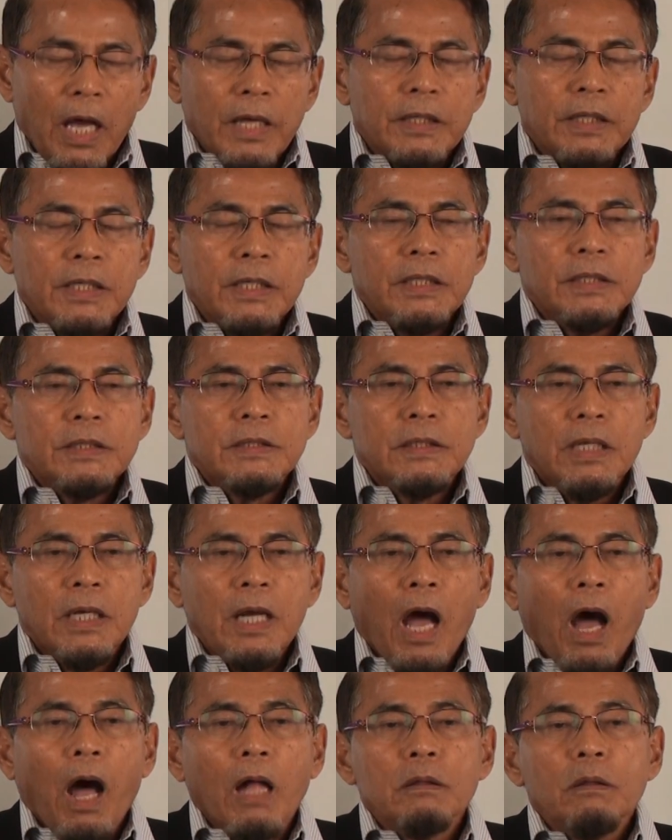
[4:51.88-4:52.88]

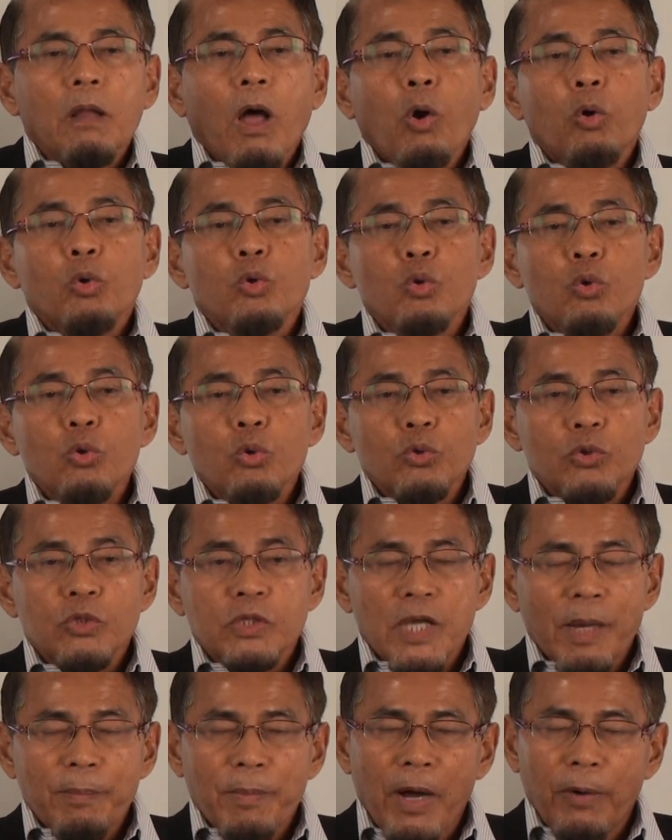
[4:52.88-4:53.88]
the Allahu Nuru
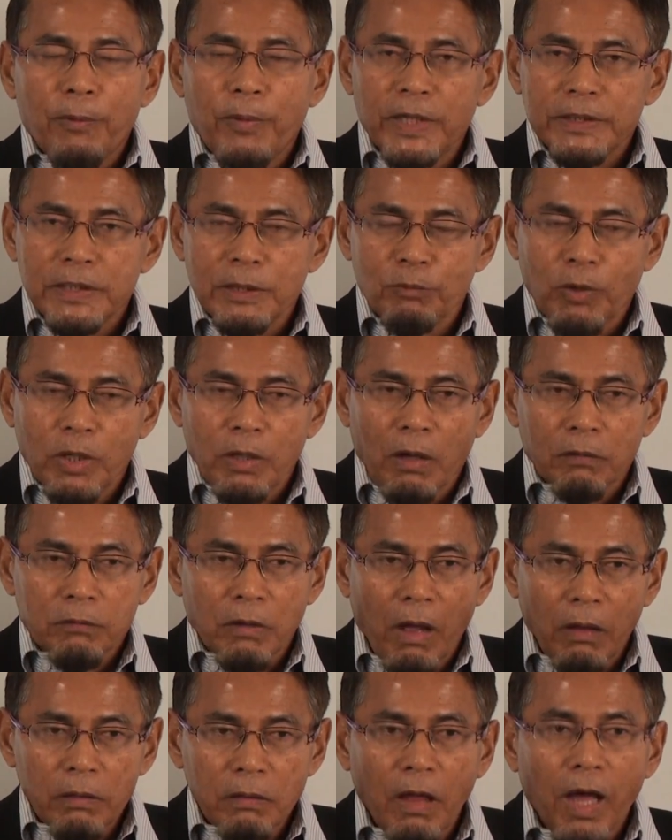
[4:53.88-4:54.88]
Samawati wal Ard.
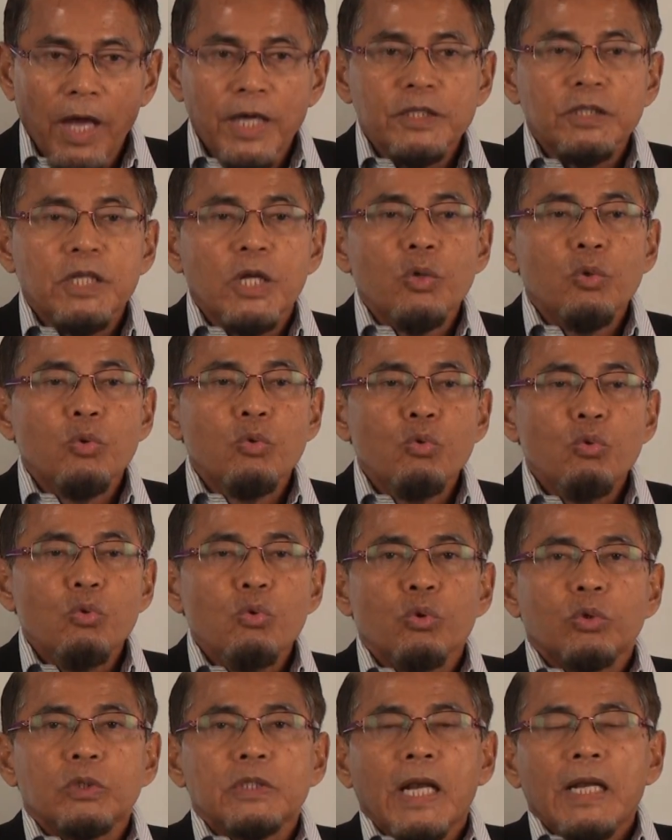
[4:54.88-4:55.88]
Allah is the
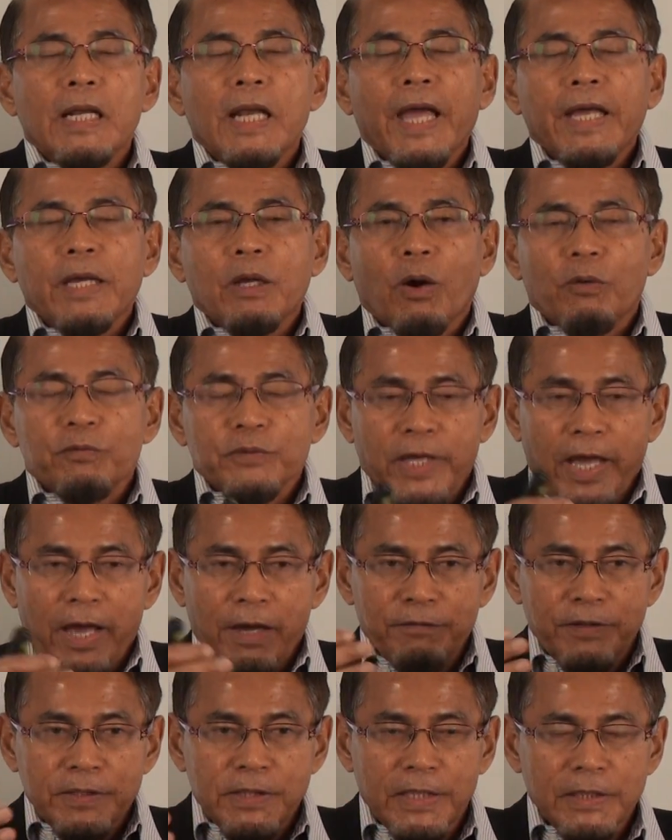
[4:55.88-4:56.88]
Nur, the light of the
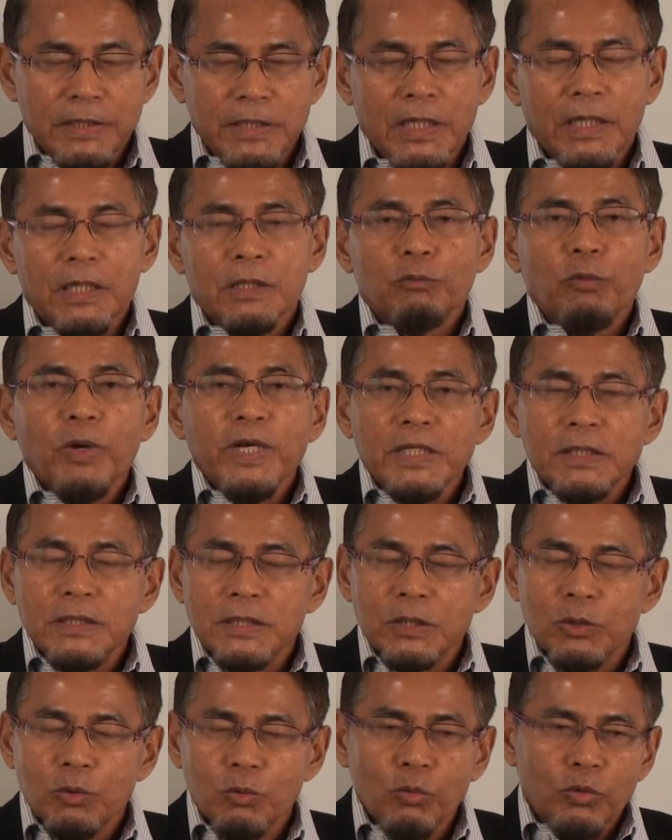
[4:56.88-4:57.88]
heavens and the earth. What is
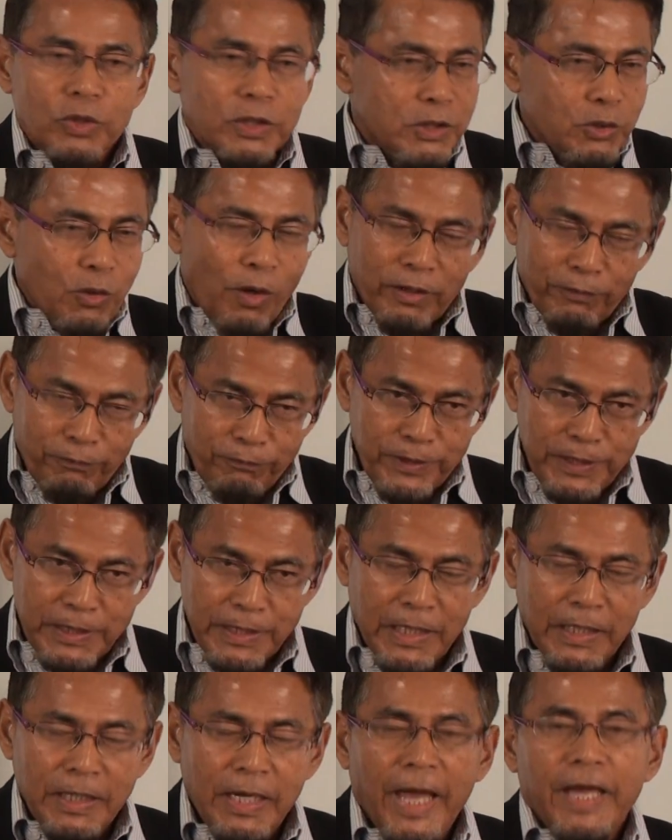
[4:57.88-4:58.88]
this Nur? It's not the
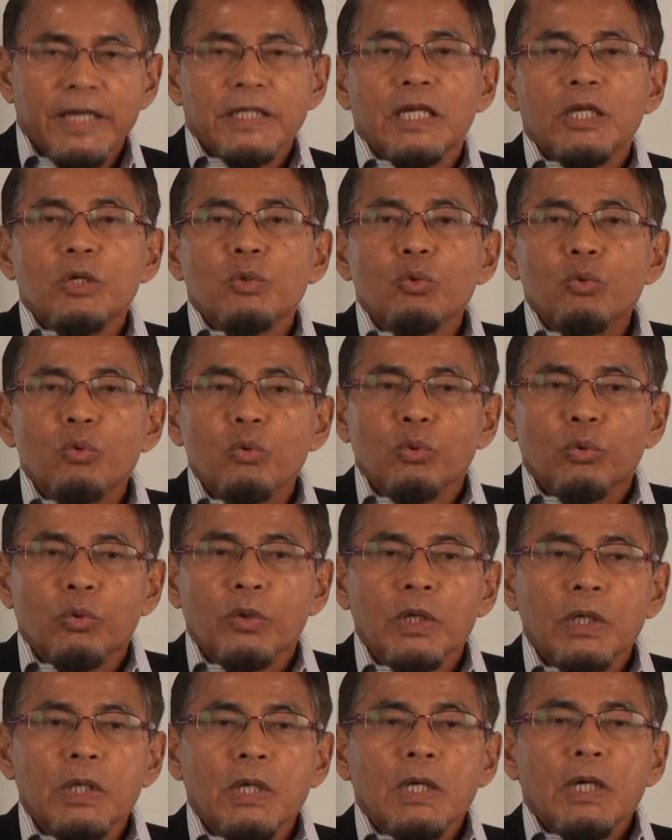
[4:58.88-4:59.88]
physical light, the Nur.
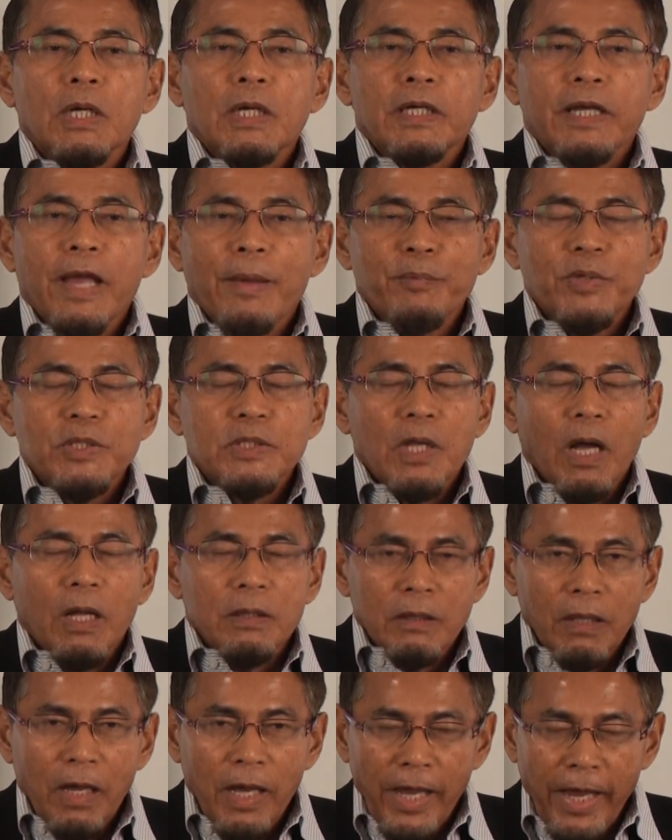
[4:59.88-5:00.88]
That means
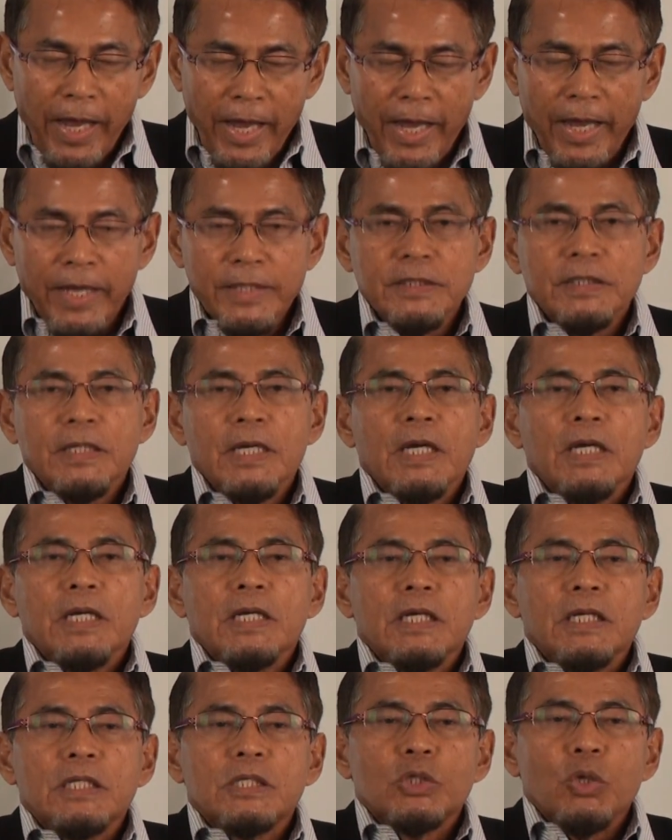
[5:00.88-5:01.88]
Allah has
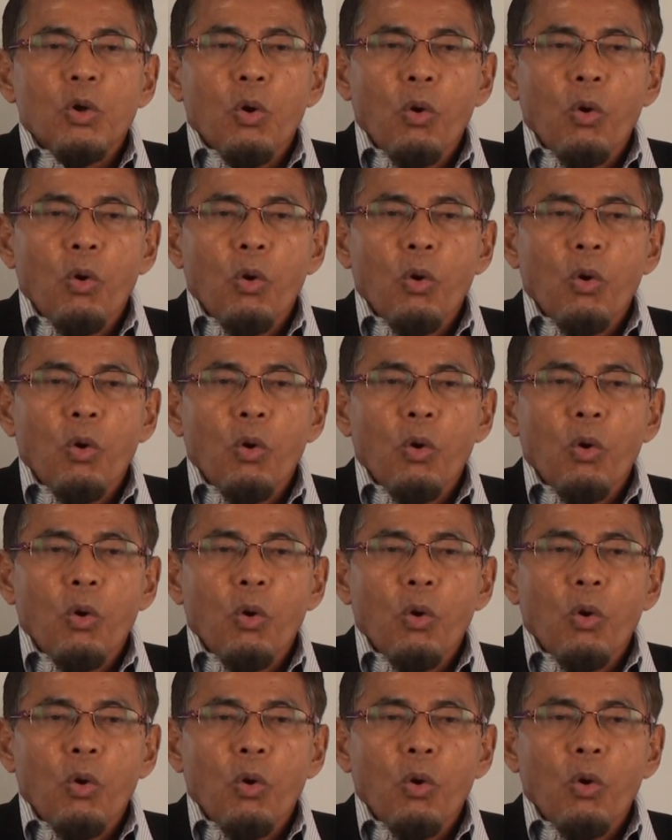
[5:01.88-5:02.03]
its